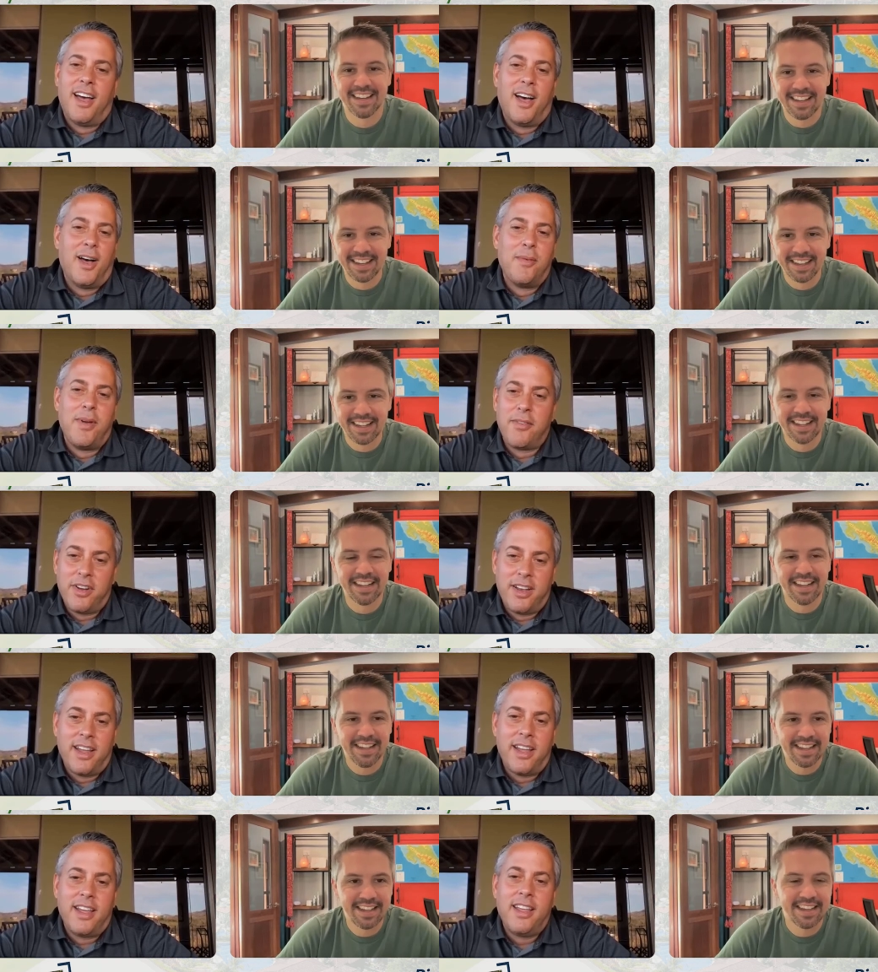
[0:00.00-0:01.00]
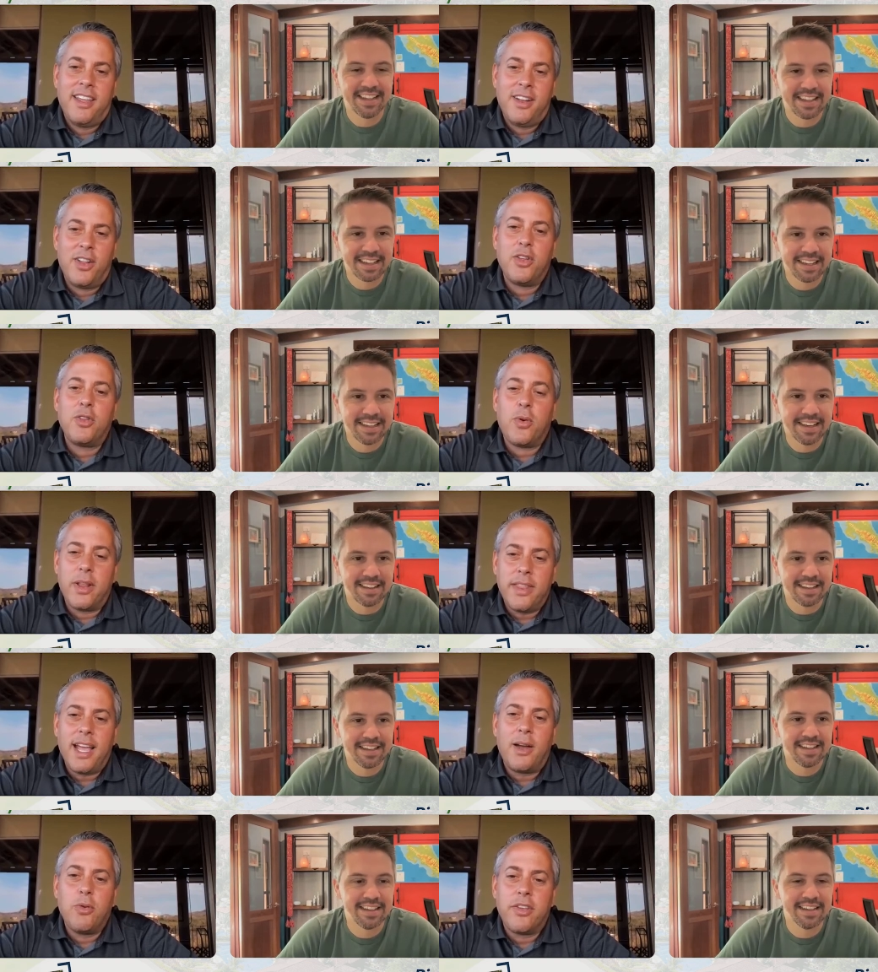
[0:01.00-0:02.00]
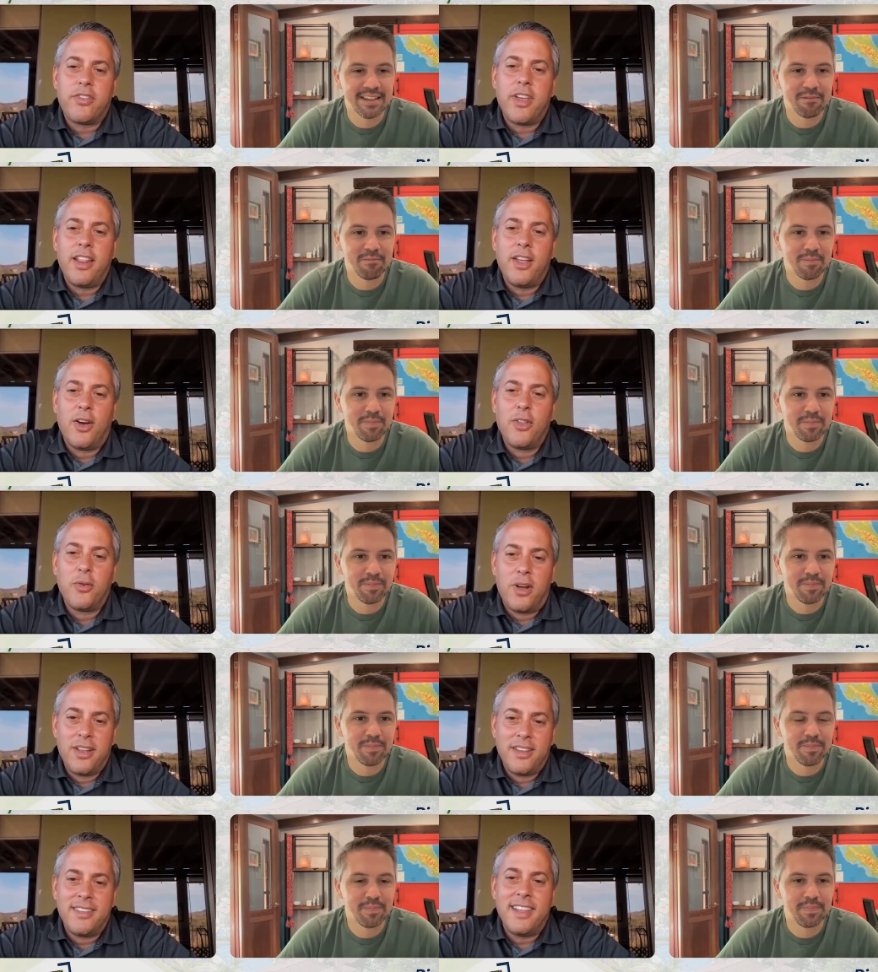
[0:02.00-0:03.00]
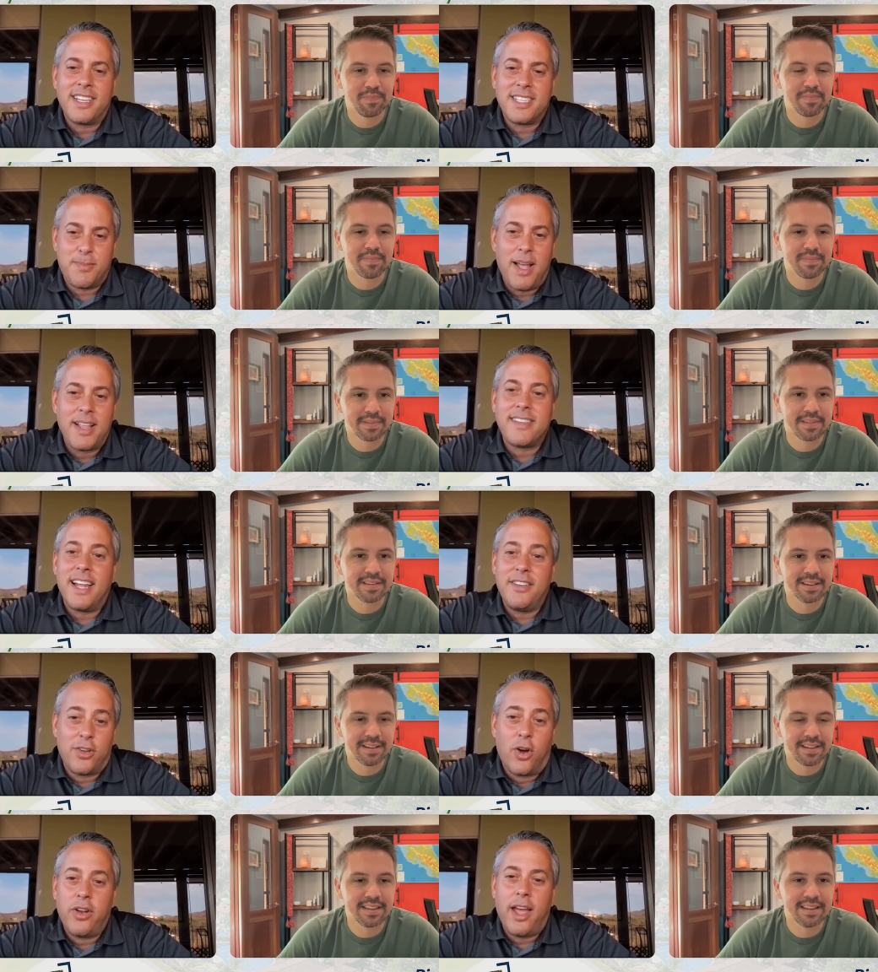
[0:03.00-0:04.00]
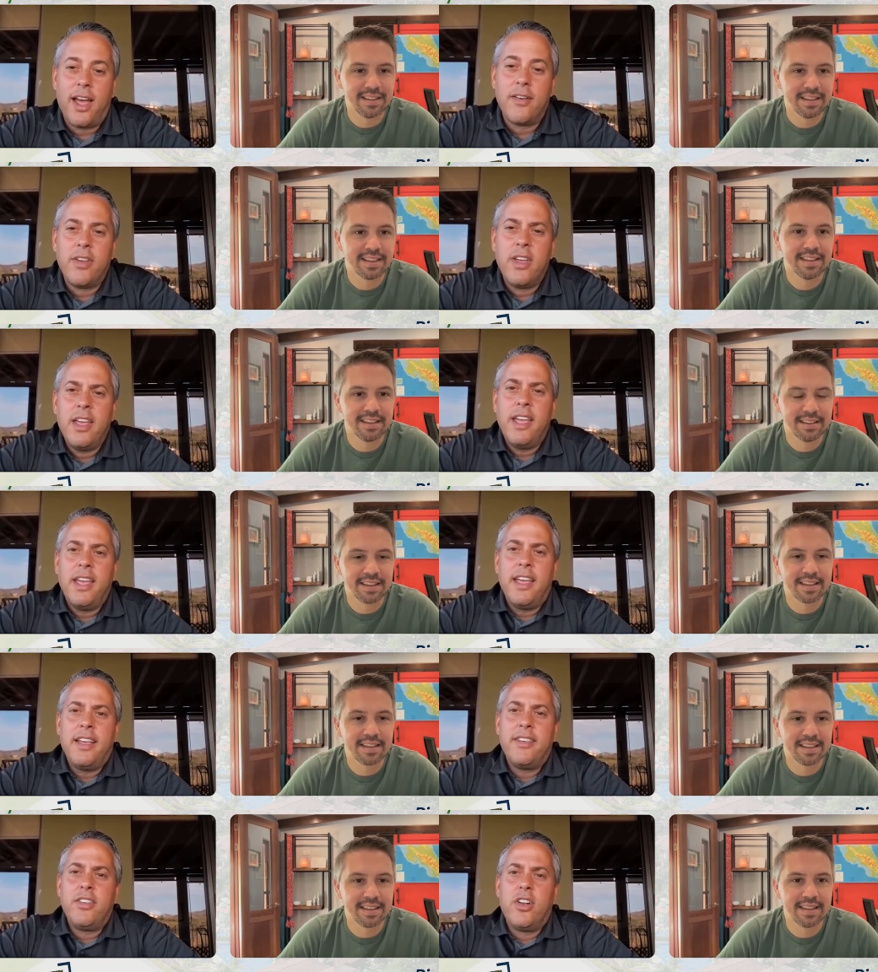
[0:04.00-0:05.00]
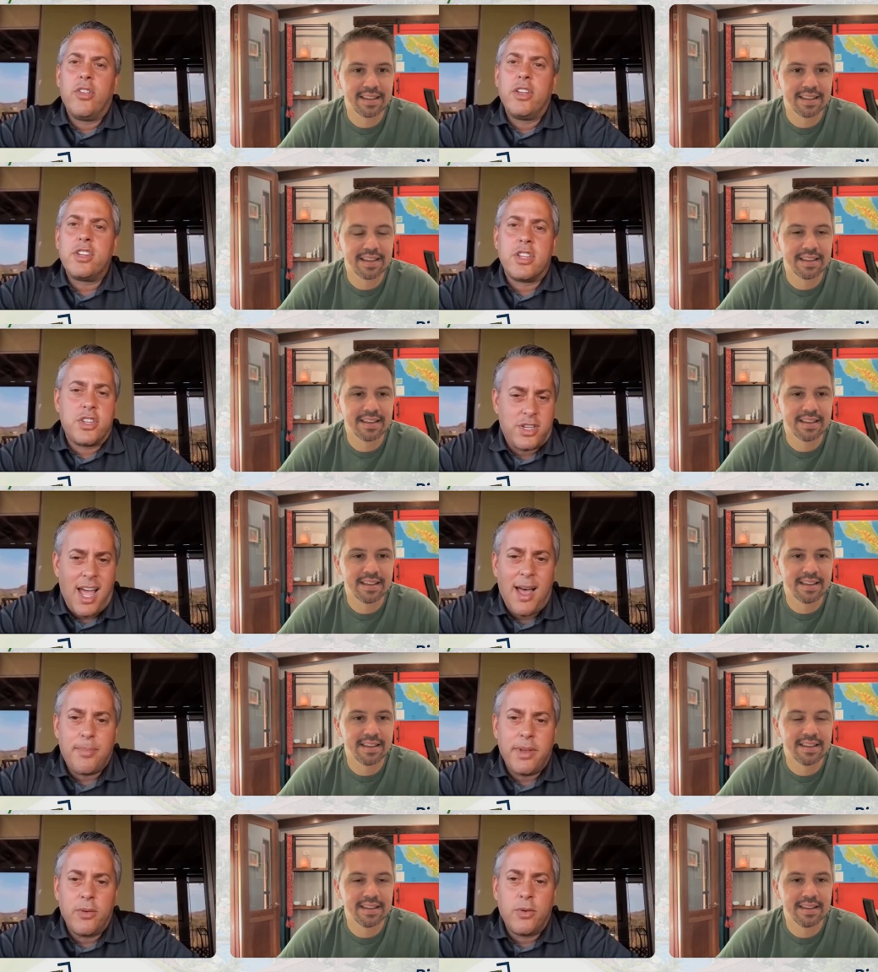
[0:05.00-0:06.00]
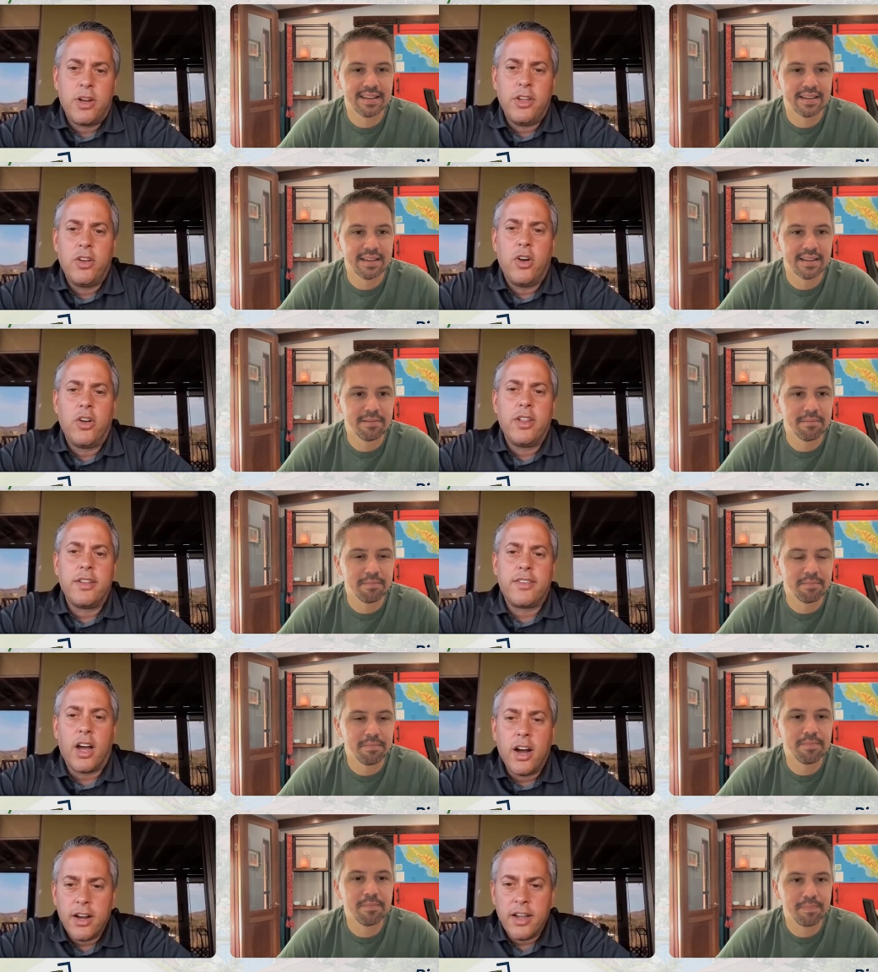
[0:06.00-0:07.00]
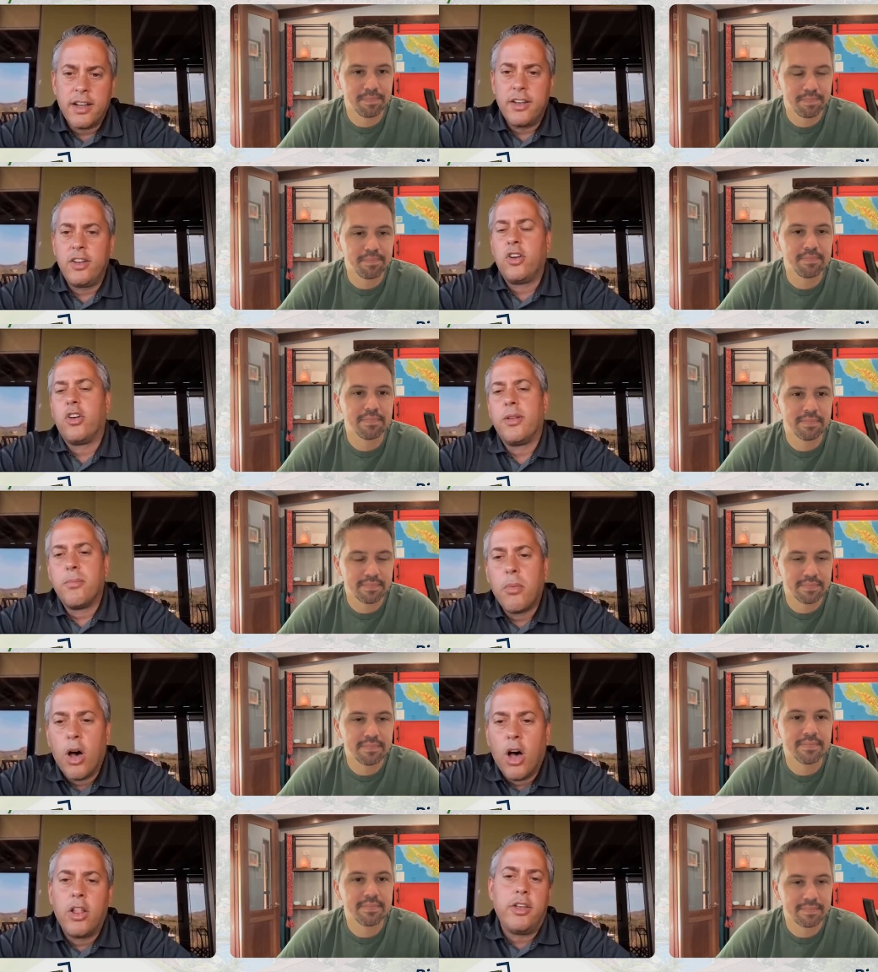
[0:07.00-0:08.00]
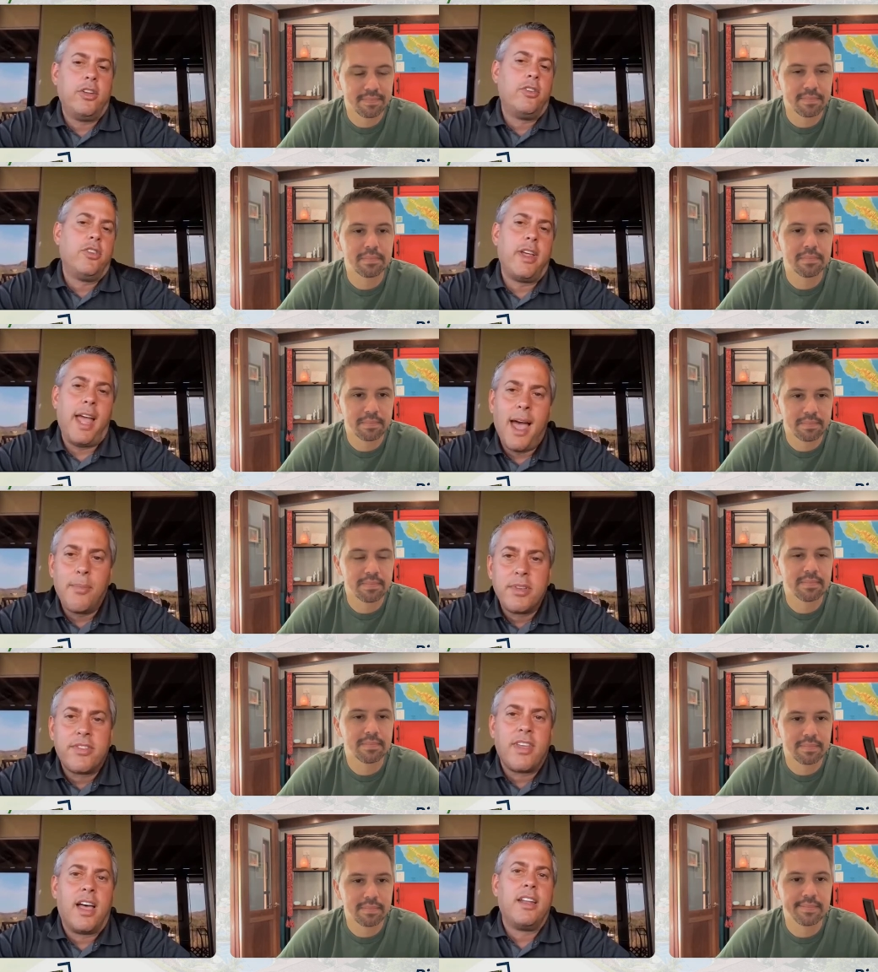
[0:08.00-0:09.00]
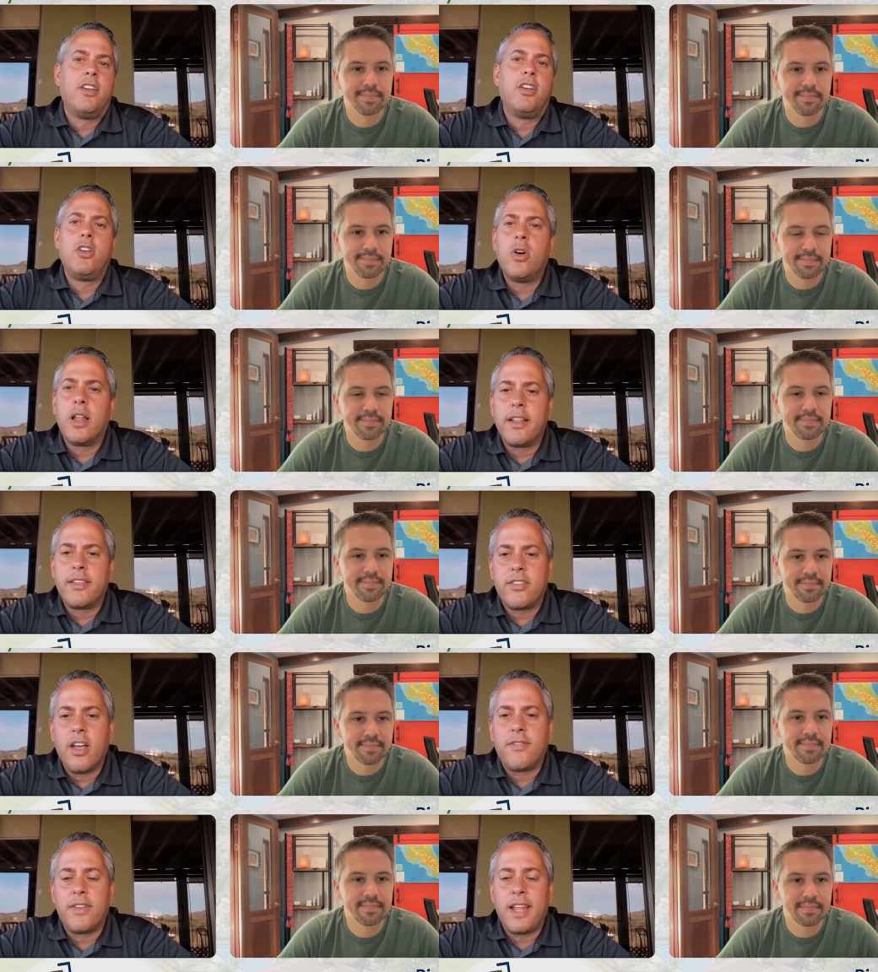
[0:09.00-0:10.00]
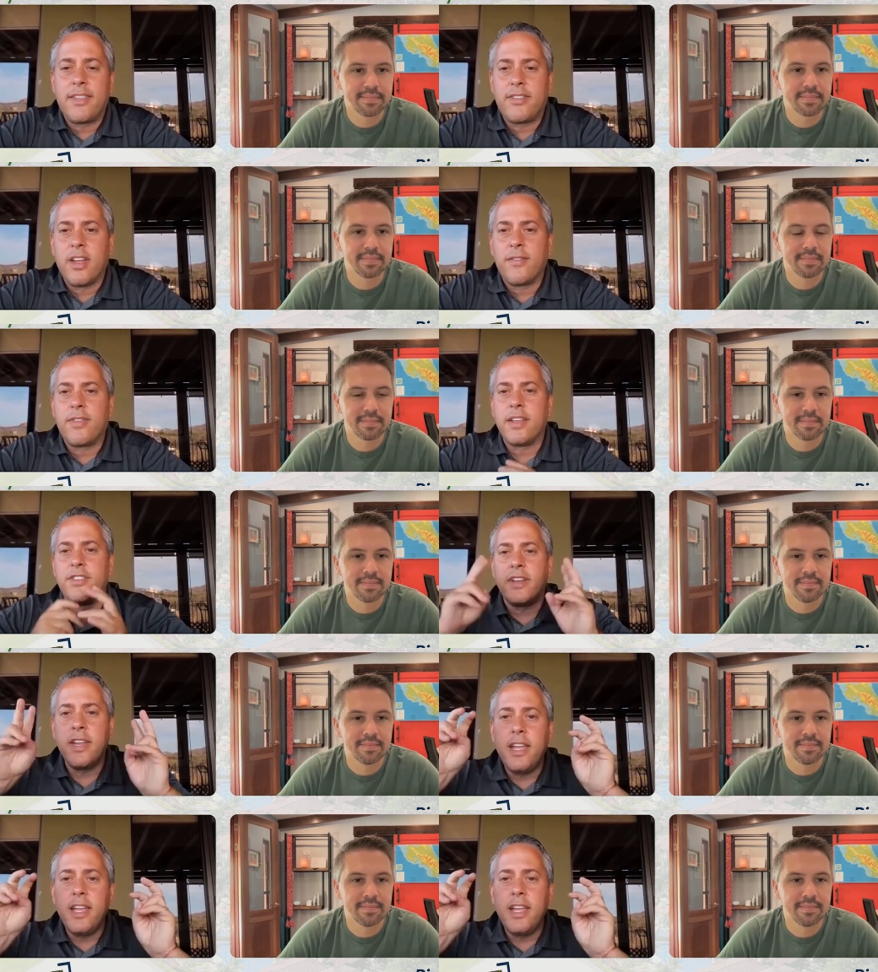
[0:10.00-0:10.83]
Speaker 1: um, every day. You know, the, yeah. the, one thing I will say though, the one expense that I don't have is you know the the shopping where you go to the Target and you go to the mall and you do the Amazon and you do all that stuff and that stuff that you